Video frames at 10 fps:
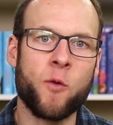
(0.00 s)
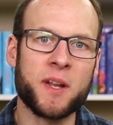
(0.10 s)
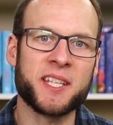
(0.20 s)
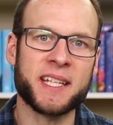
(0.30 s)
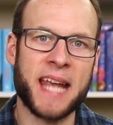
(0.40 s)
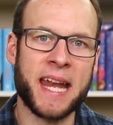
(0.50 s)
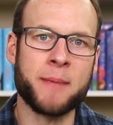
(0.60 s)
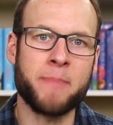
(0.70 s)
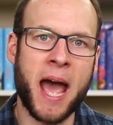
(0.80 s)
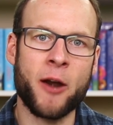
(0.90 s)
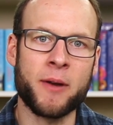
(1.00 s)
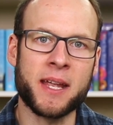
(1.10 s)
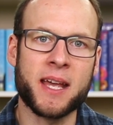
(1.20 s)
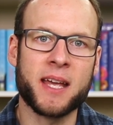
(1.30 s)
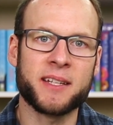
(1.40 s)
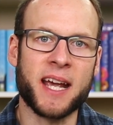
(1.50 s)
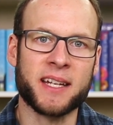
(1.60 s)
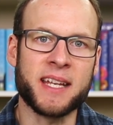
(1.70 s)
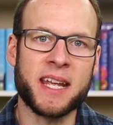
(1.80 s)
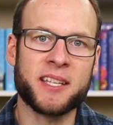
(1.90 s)
4680 battery
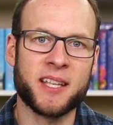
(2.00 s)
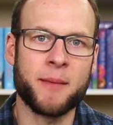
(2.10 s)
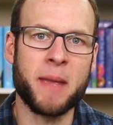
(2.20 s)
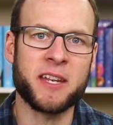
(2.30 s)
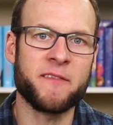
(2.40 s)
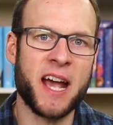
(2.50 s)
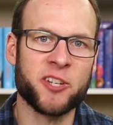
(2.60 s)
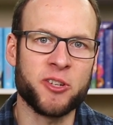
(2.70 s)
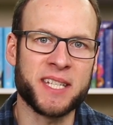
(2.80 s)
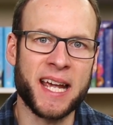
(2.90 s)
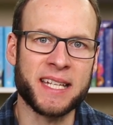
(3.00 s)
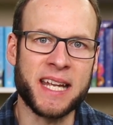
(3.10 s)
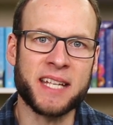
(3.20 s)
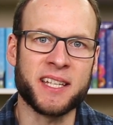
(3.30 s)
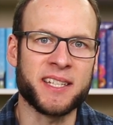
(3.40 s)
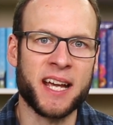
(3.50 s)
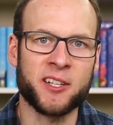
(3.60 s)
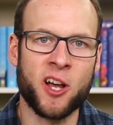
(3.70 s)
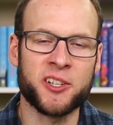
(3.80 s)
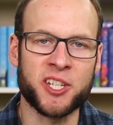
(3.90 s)
techniques, manufacturing techniques, and
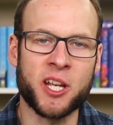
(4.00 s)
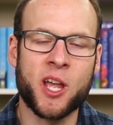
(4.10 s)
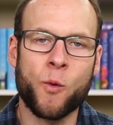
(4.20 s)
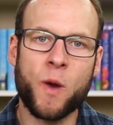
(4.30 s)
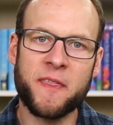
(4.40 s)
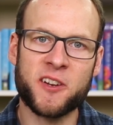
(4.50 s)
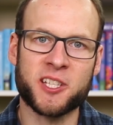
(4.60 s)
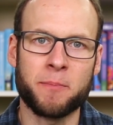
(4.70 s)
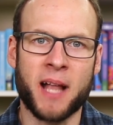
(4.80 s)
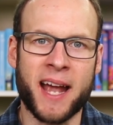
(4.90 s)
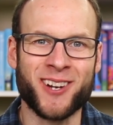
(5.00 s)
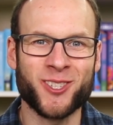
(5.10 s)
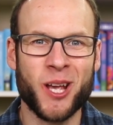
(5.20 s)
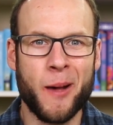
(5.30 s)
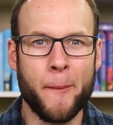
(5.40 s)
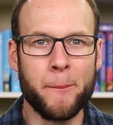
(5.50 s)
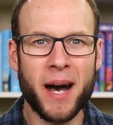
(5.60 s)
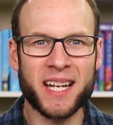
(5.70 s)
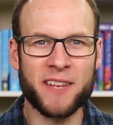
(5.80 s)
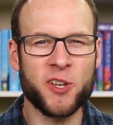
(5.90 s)
technology with their suppliers.
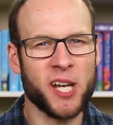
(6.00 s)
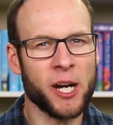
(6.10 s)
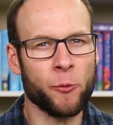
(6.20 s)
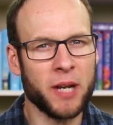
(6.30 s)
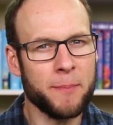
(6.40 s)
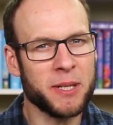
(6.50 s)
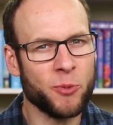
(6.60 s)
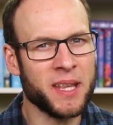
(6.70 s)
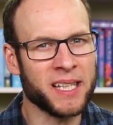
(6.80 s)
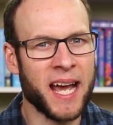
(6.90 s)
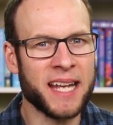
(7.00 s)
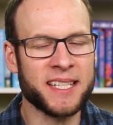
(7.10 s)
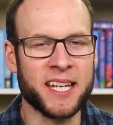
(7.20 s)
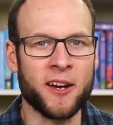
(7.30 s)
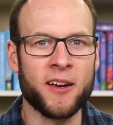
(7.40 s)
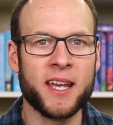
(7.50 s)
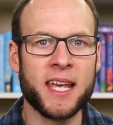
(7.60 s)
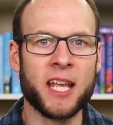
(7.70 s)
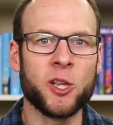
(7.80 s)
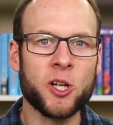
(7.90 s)
But if you kind of read between the lines here,
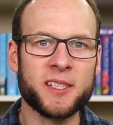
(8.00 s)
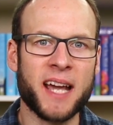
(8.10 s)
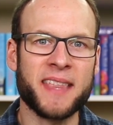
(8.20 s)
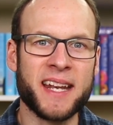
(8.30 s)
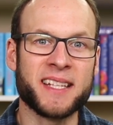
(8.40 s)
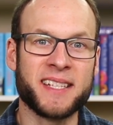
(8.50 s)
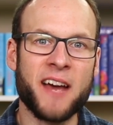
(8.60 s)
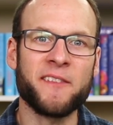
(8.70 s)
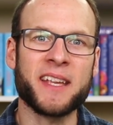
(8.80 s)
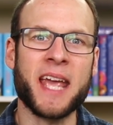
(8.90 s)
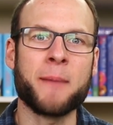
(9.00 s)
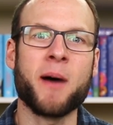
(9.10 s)
it looks like that is definitely a